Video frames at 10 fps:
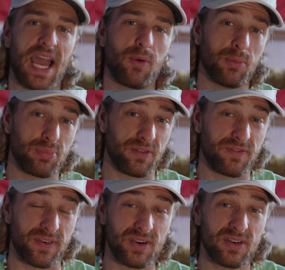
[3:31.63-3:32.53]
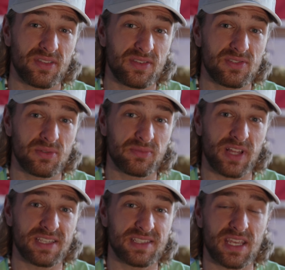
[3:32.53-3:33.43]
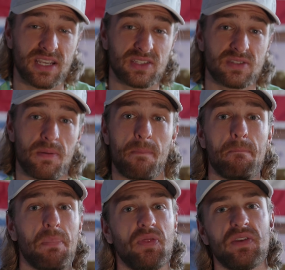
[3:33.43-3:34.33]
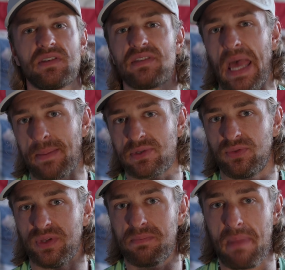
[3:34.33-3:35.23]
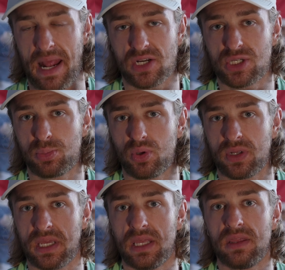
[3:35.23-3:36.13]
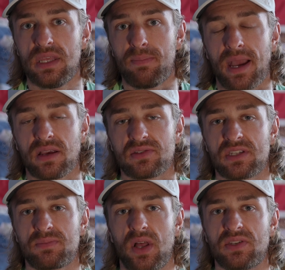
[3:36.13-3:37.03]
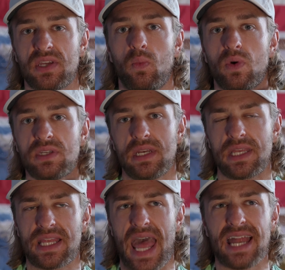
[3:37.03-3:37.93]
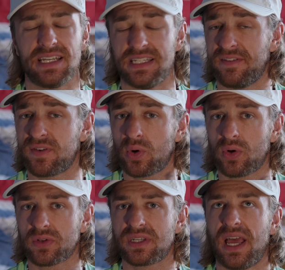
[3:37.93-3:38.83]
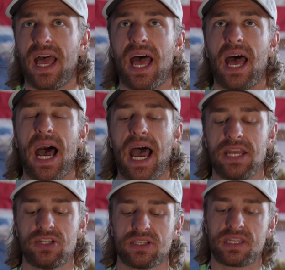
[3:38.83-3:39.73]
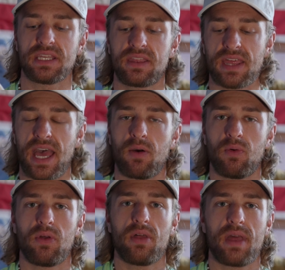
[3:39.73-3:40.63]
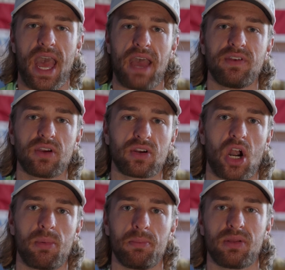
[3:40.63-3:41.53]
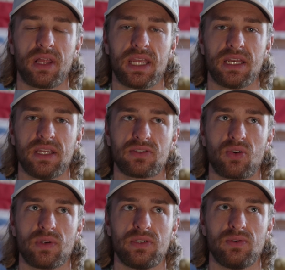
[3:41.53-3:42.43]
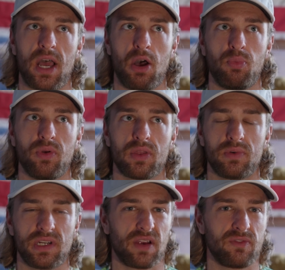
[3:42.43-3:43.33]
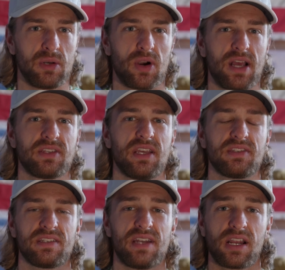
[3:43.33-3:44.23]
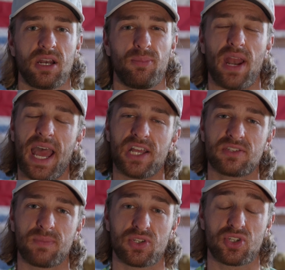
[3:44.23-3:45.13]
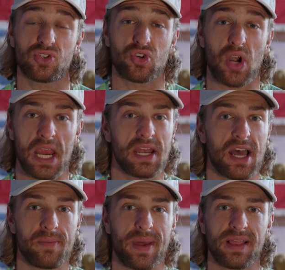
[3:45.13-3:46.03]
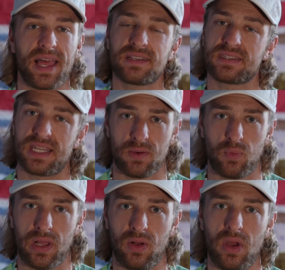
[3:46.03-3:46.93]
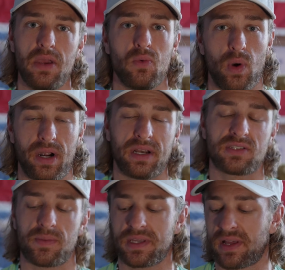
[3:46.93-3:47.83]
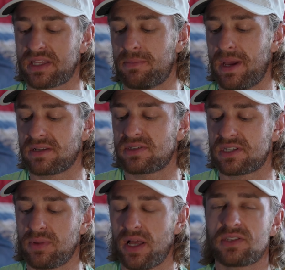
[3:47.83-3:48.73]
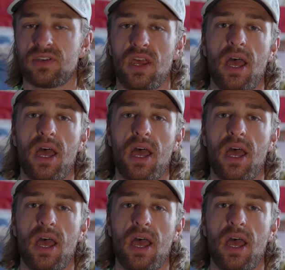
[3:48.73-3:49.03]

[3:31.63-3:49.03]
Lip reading: I would prefer the Zoomfly 6, but this is absolutely manageable in the Pegasus Plus and wasn't that difficult. I just think that having a carbon plate is going to help with the recovery process. It's not going to put as much strain on my legs than it will wearing something like the Pegasus Plus,